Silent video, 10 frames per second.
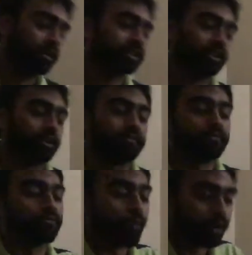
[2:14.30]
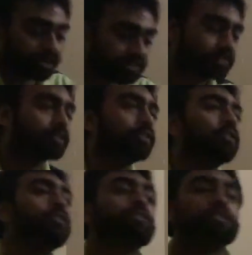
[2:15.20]
It's like you're forced
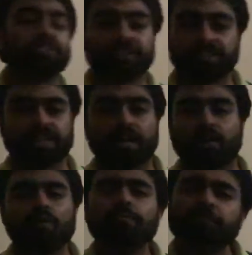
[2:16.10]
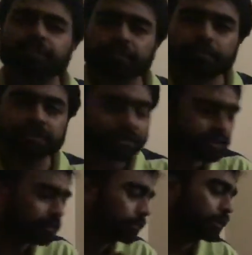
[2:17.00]
to stay at home for some reason.
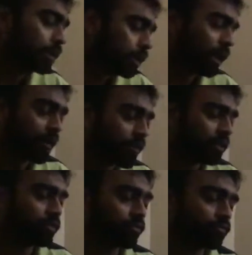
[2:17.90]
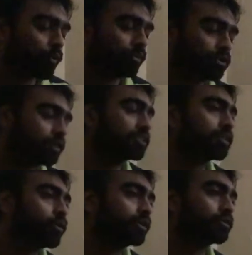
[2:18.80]
Clarify the Four of Swords and the
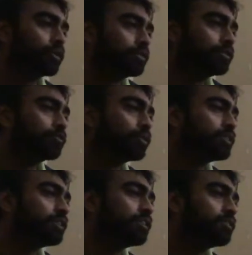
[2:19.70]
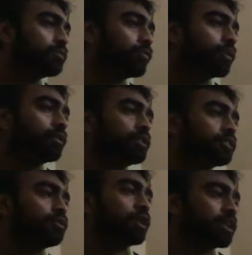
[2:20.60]
Queen of Swords. What are these two
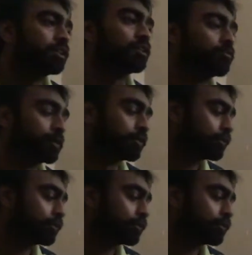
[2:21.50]
trying to tell me?